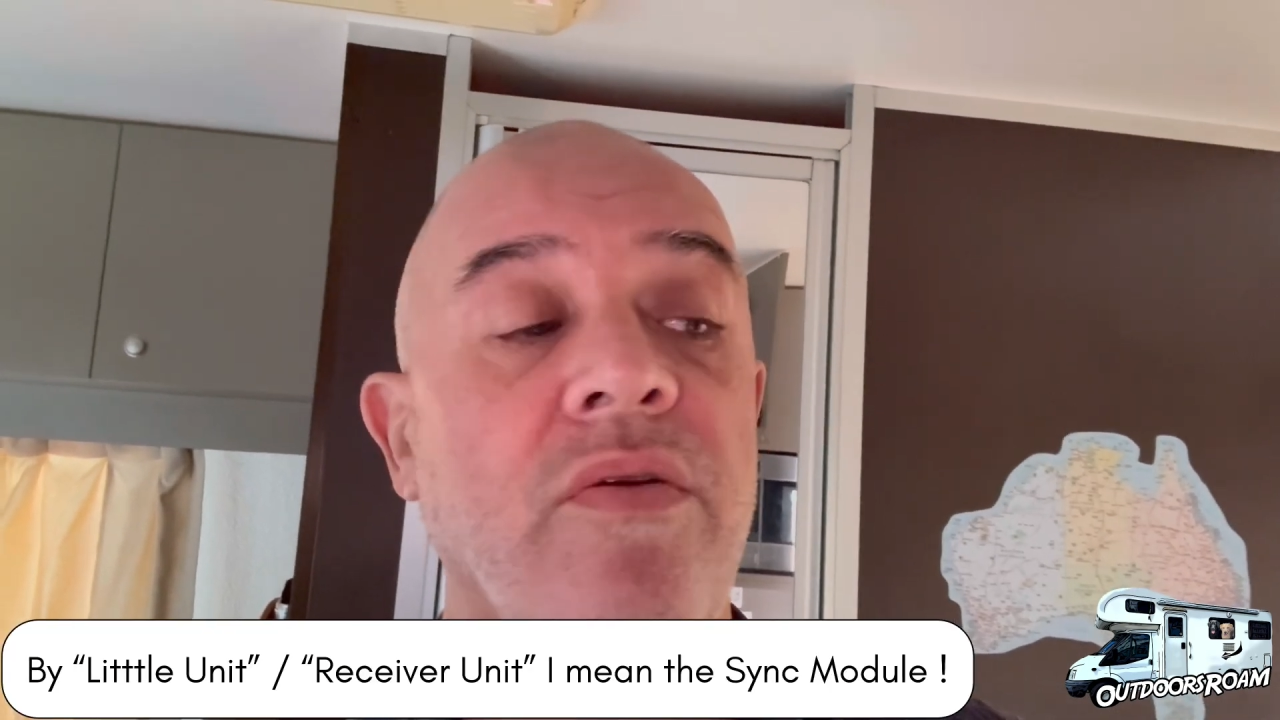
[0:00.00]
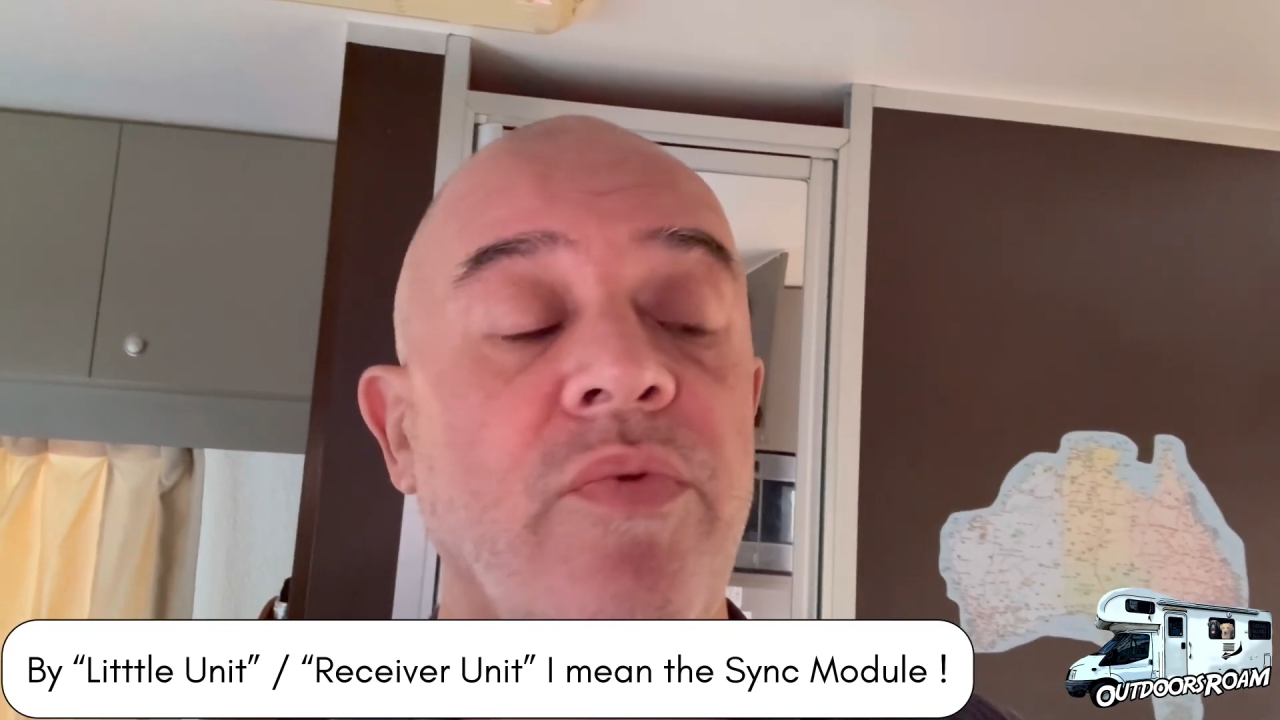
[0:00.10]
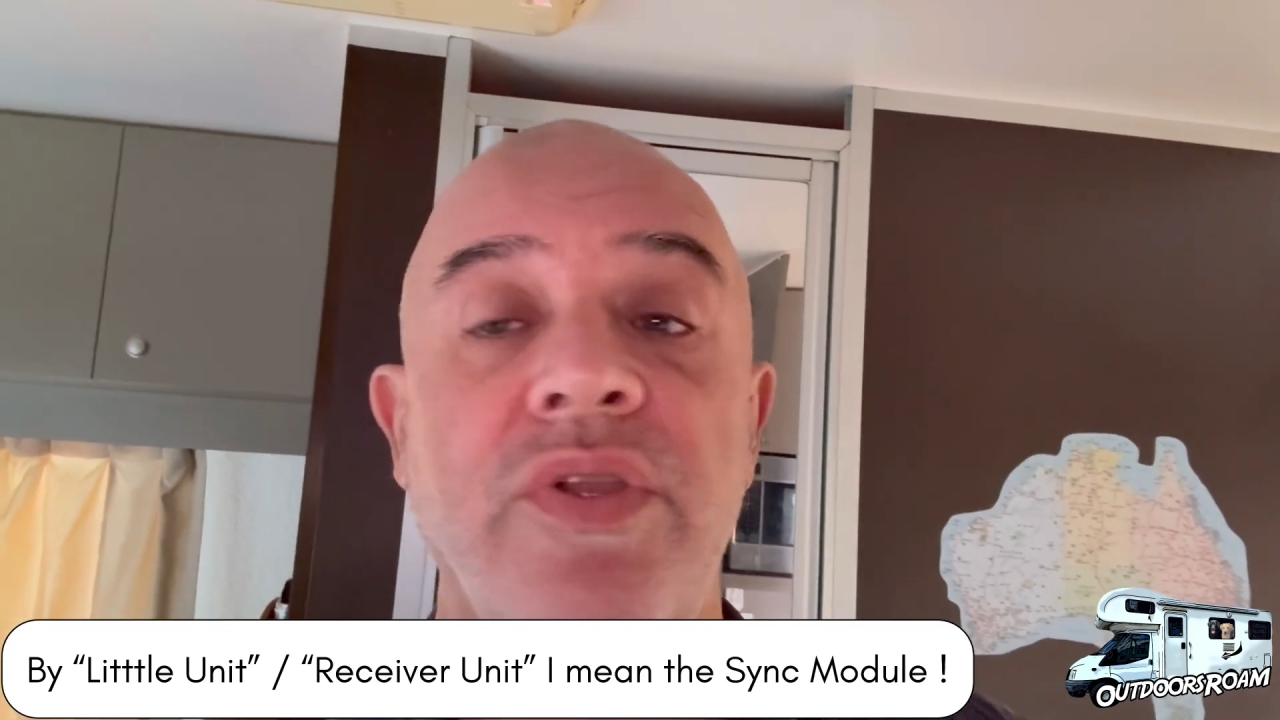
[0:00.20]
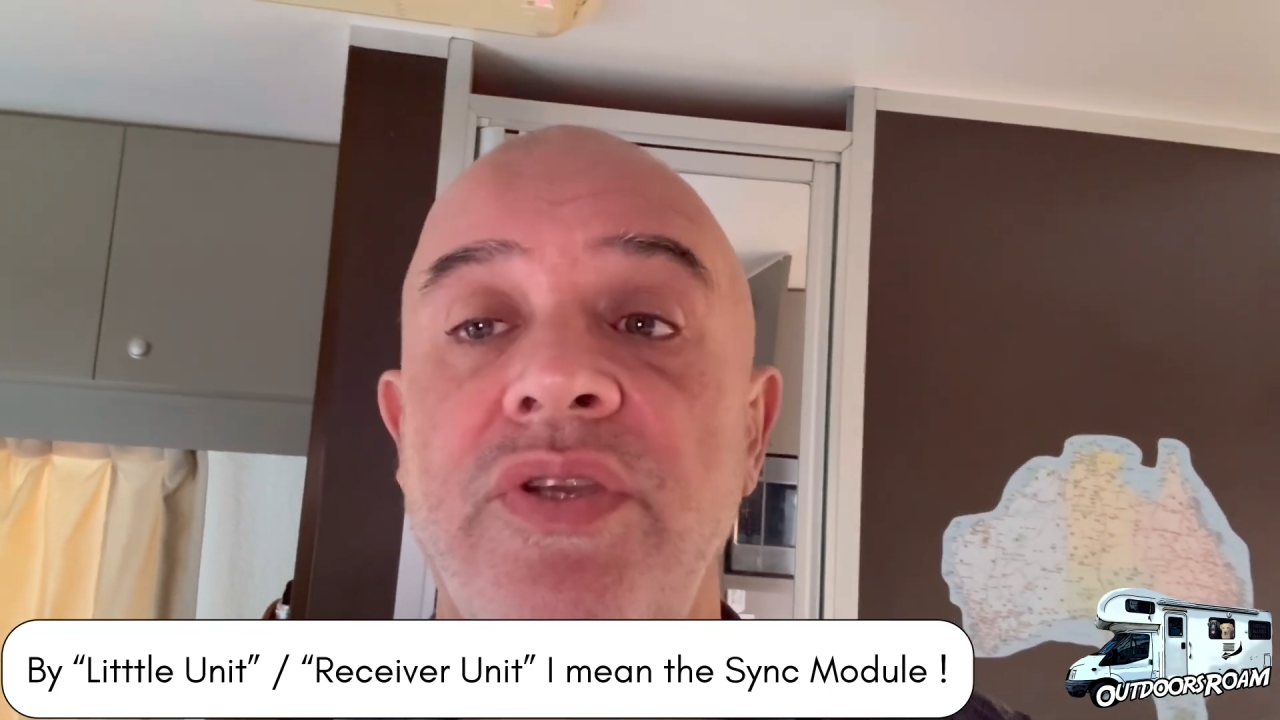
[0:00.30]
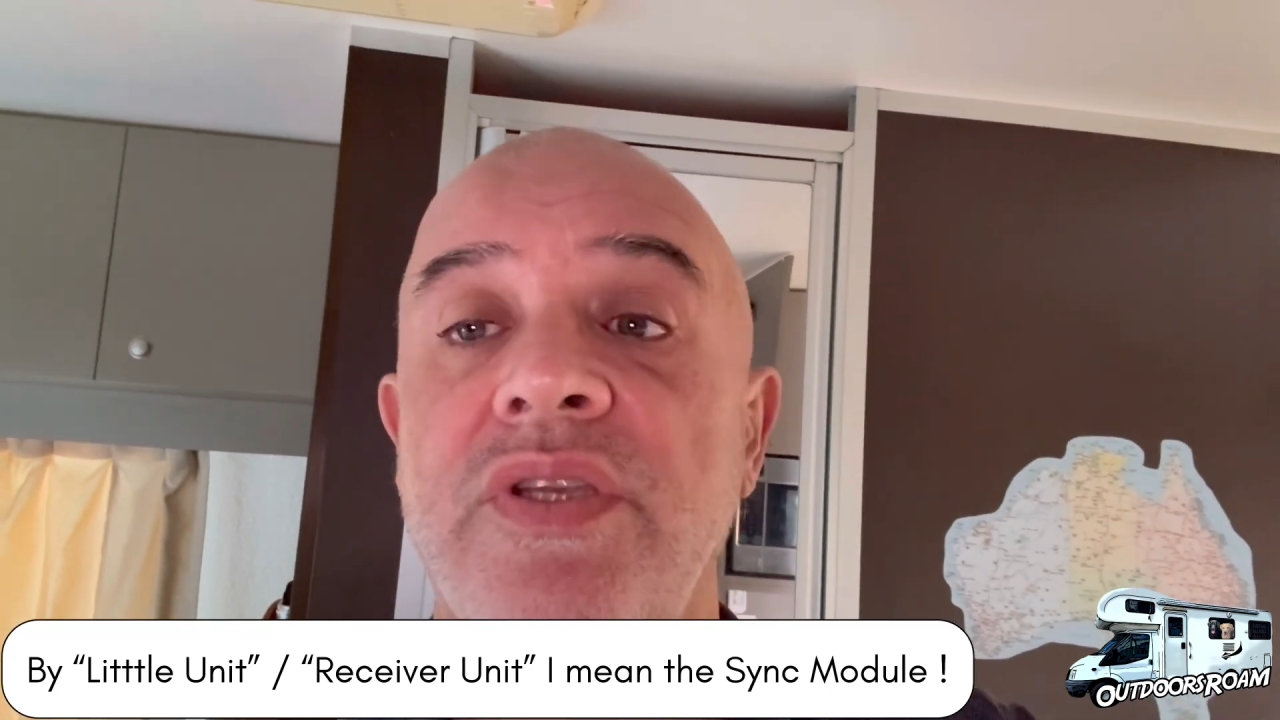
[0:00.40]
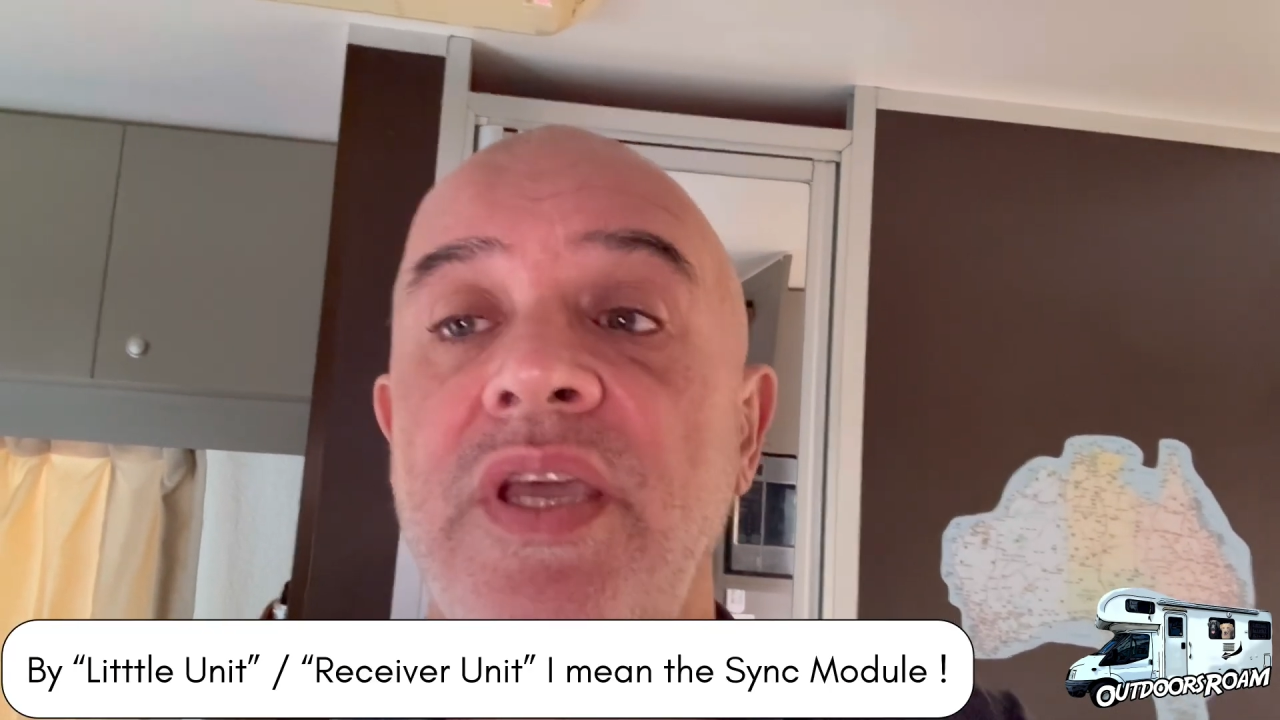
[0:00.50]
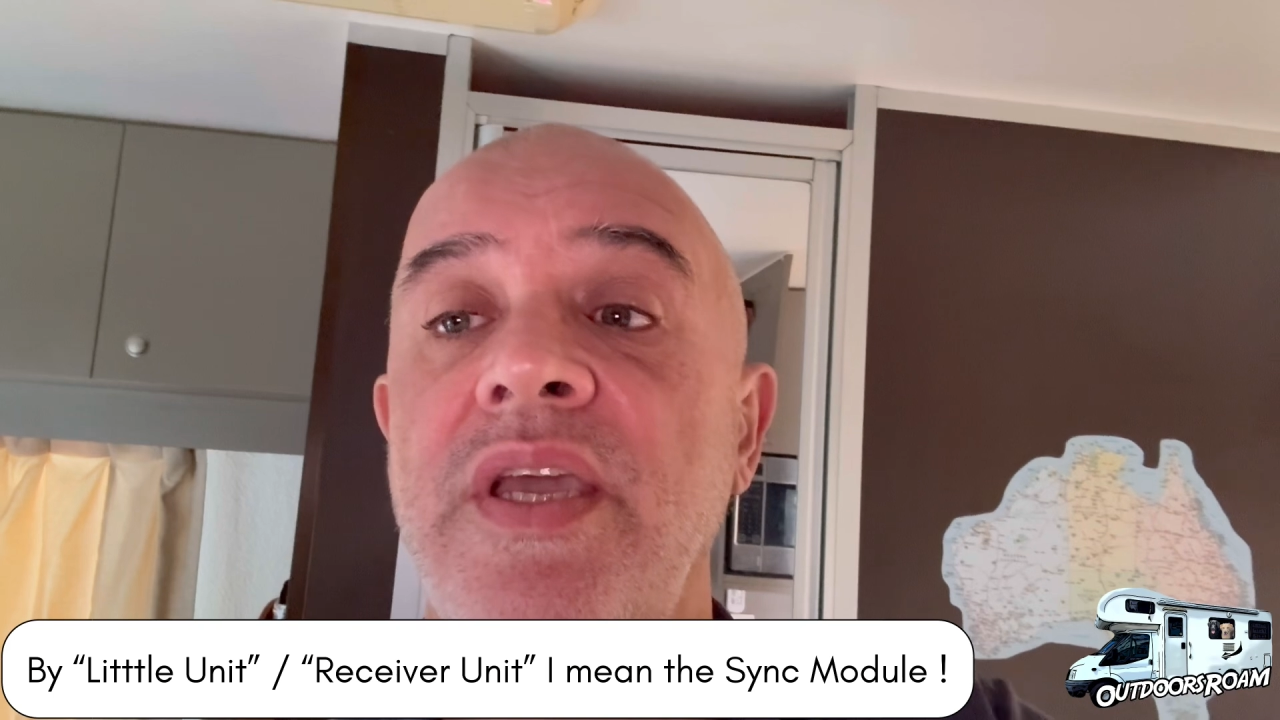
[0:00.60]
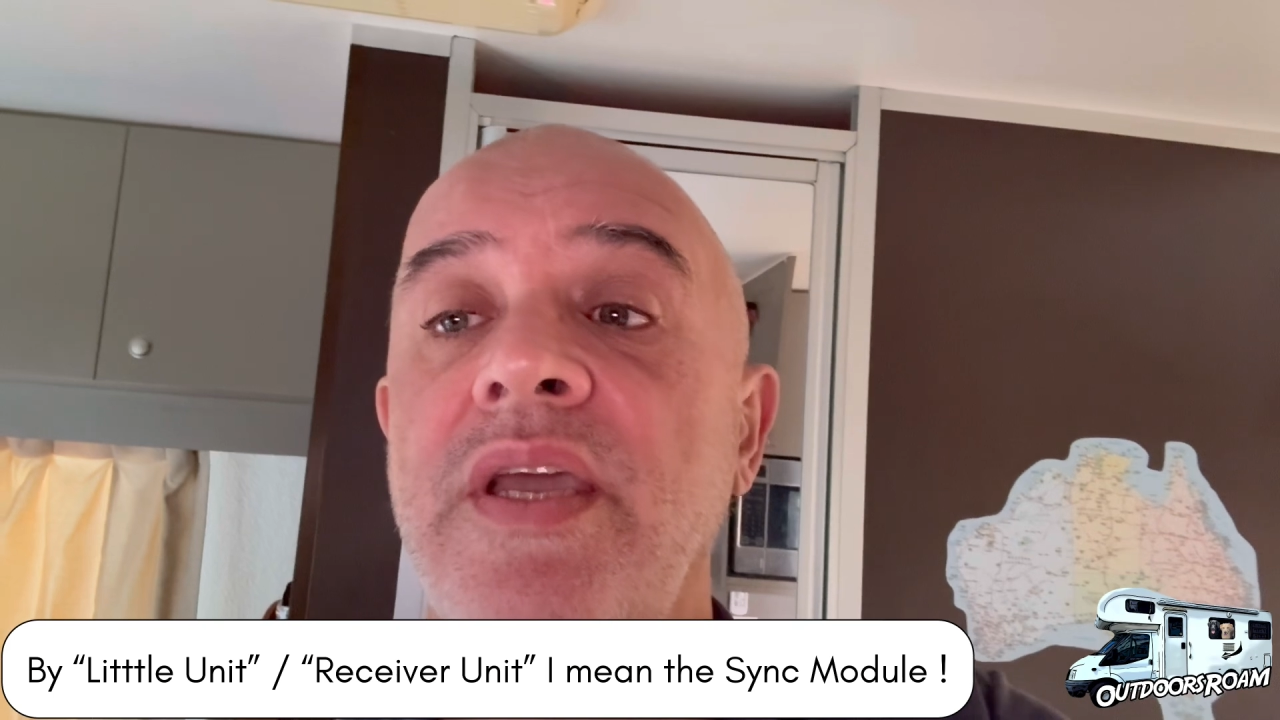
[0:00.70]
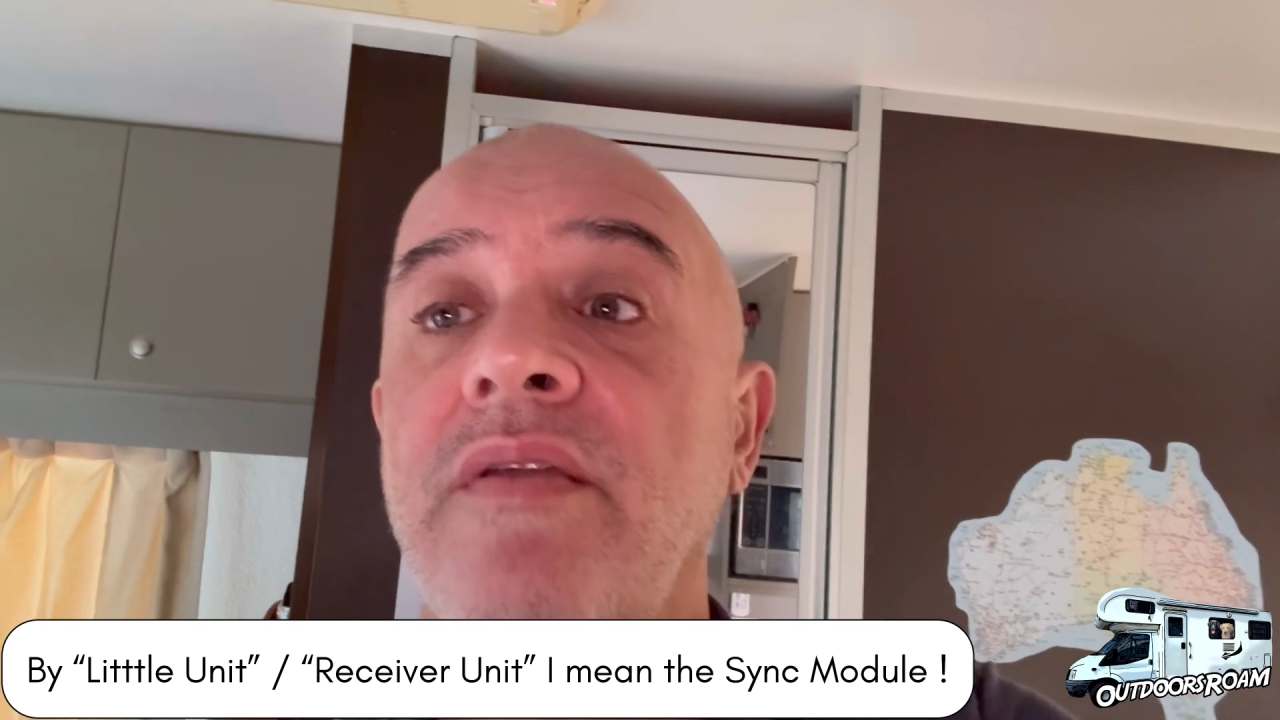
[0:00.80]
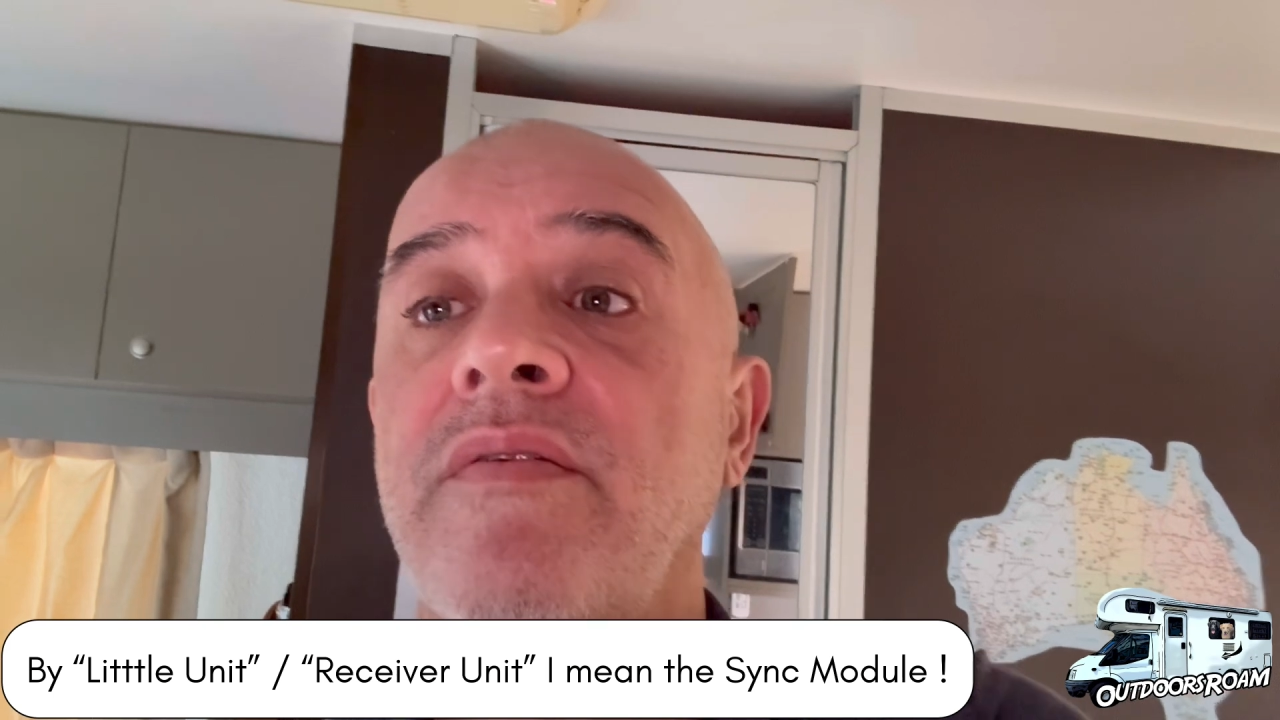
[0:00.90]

which is here.